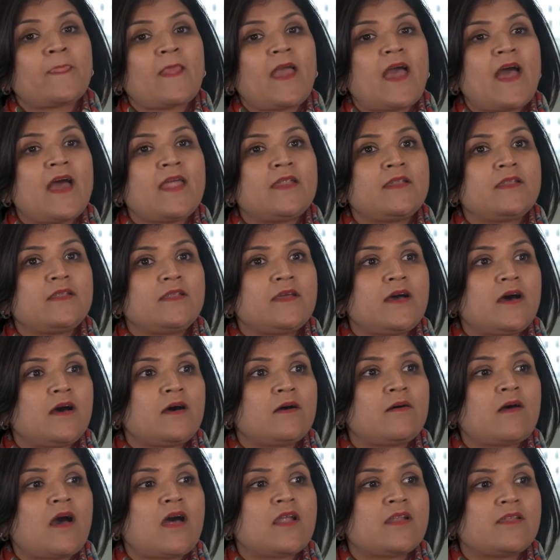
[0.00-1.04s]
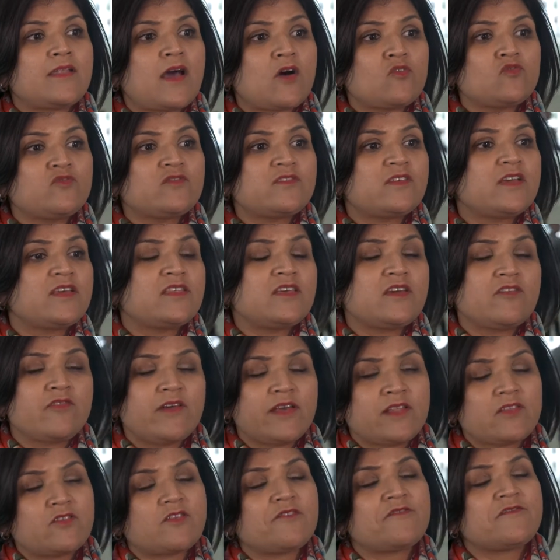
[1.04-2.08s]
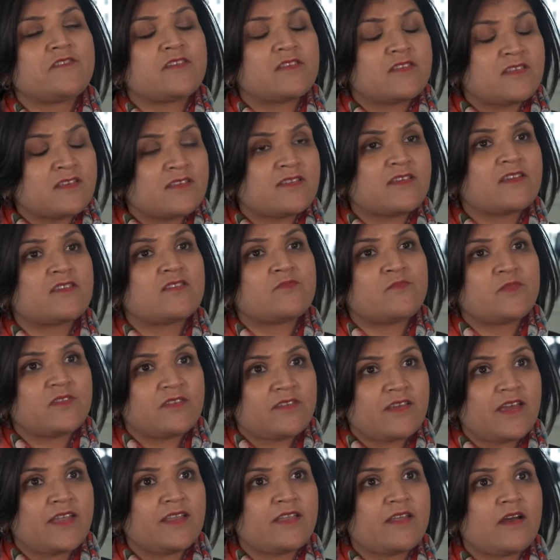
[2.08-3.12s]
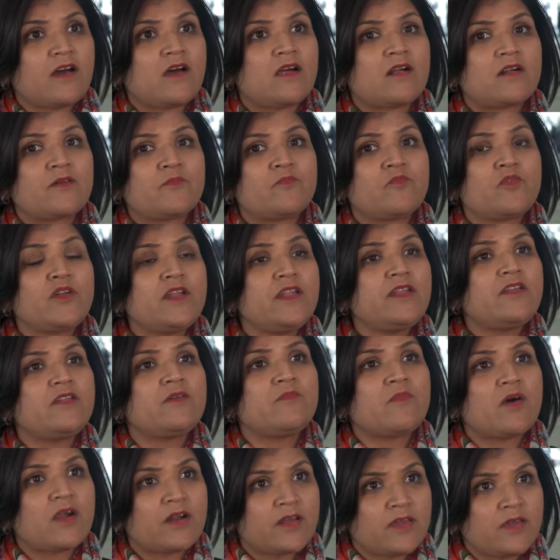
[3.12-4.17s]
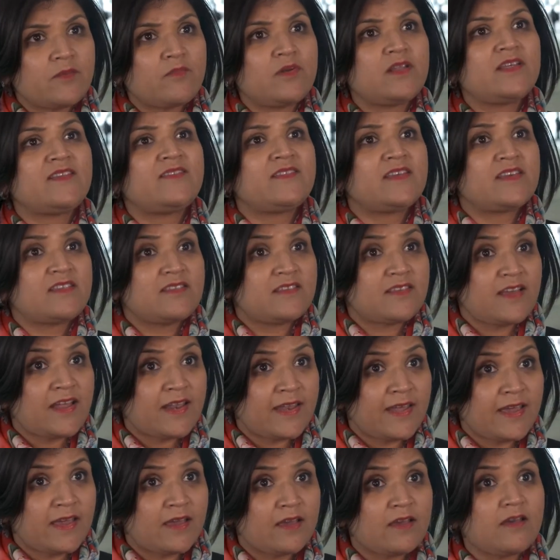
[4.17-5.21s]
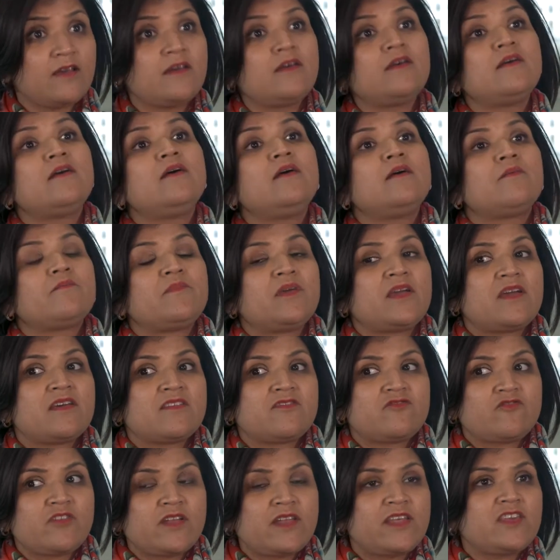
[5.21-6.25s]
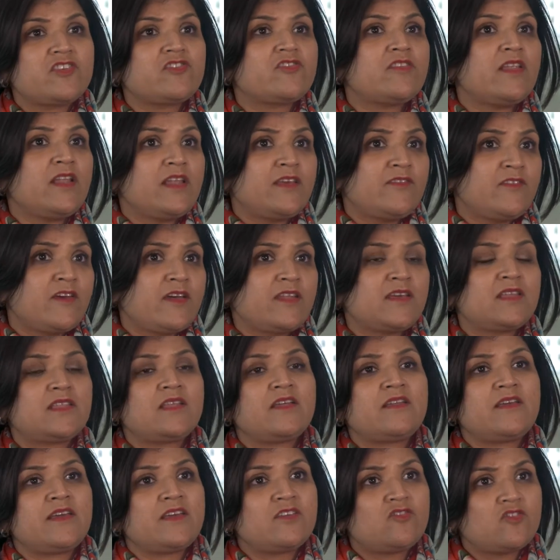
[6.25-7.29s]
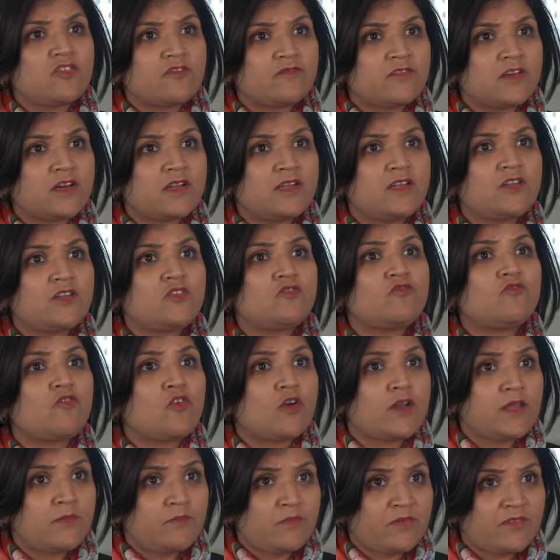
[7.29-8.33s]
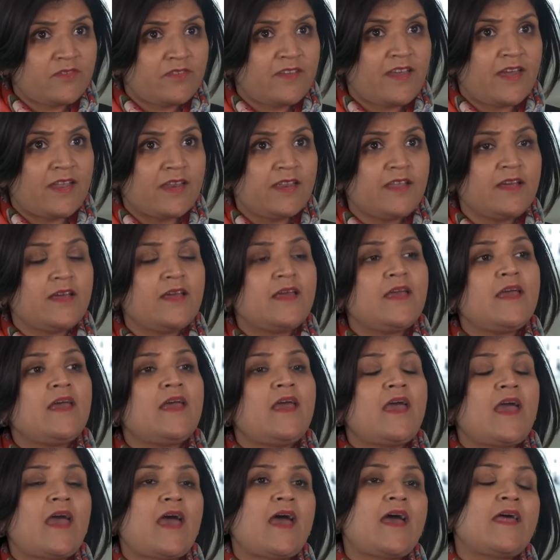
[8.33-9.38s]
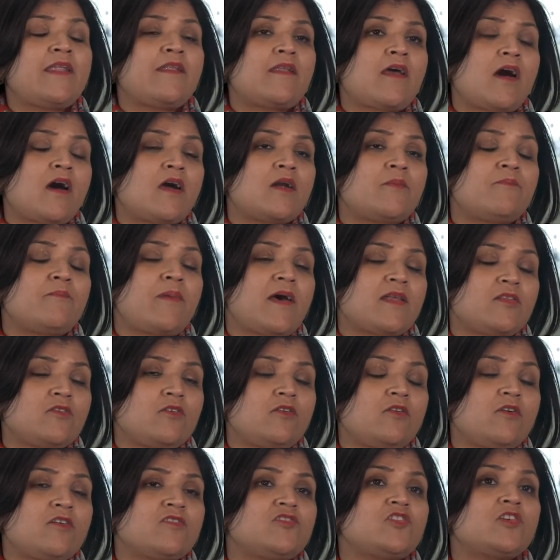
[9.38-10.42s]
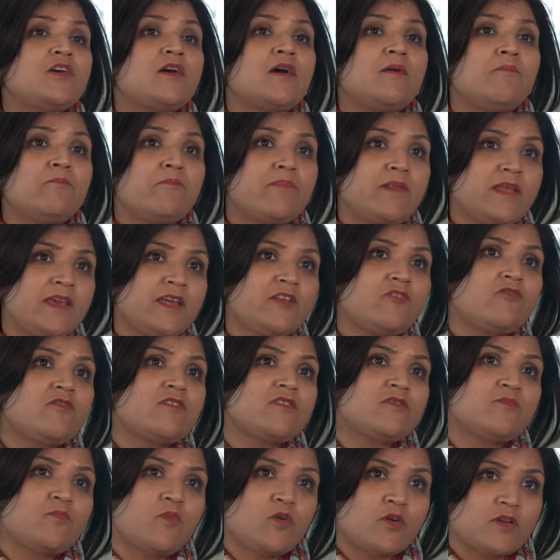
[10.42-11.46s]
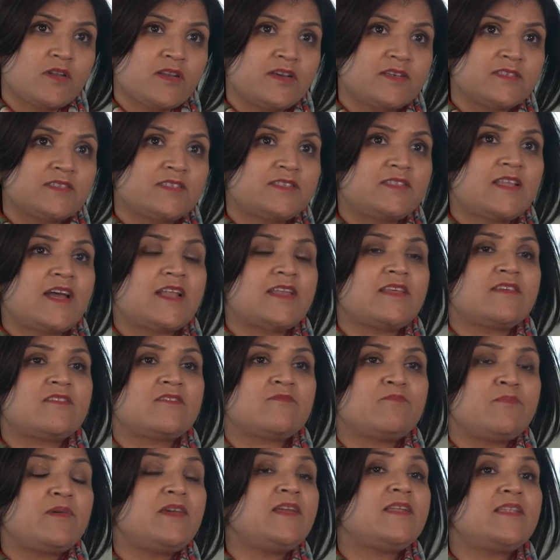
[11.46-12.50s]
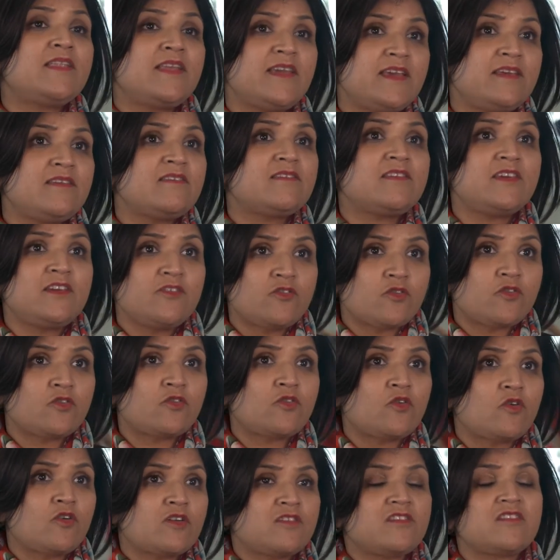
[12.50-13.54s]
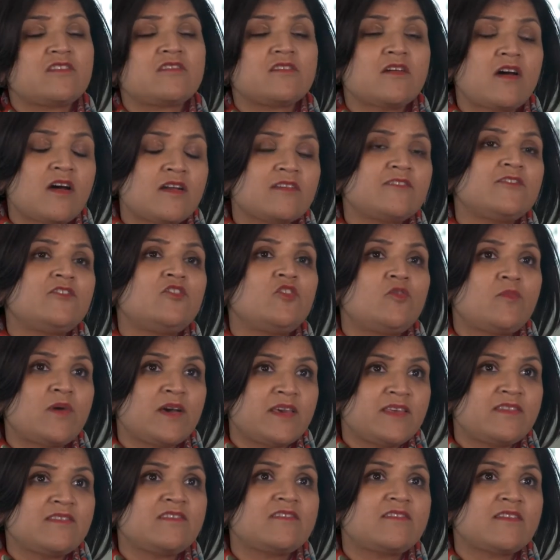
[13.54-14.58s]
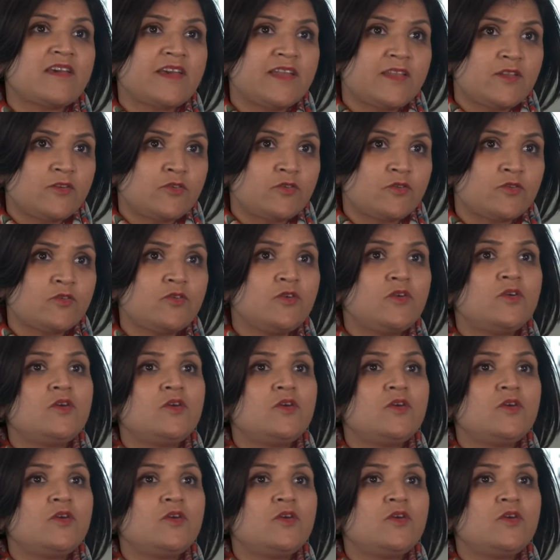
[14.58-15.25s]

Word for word: And uh, our downstaging rates of 66% are pretty remarkable in this setting because traditionally they're in the range of 30 to 40%. And our pathologic complete responders, that is PT0 or just carcinoma in situ,